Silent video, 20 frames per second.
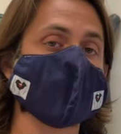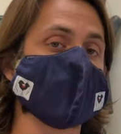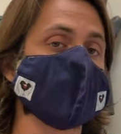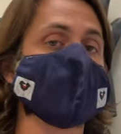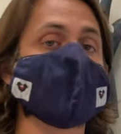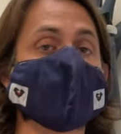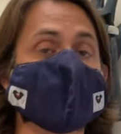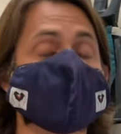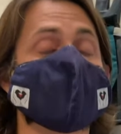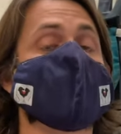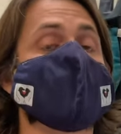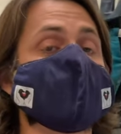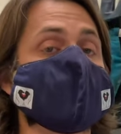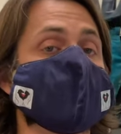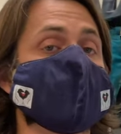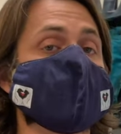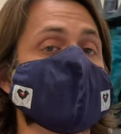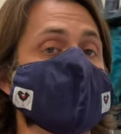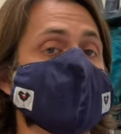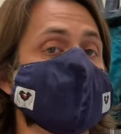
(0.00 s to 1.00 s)
then the patient
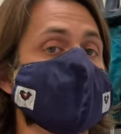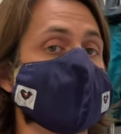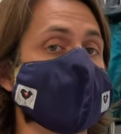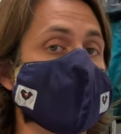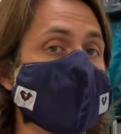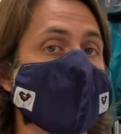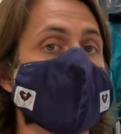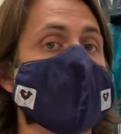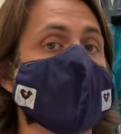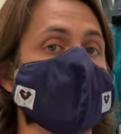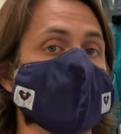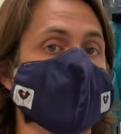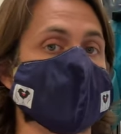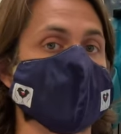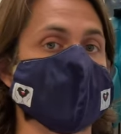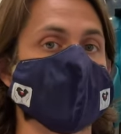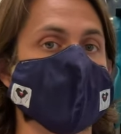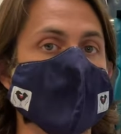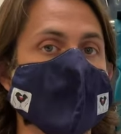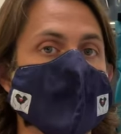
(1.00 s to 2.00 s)
actually has a great outcome.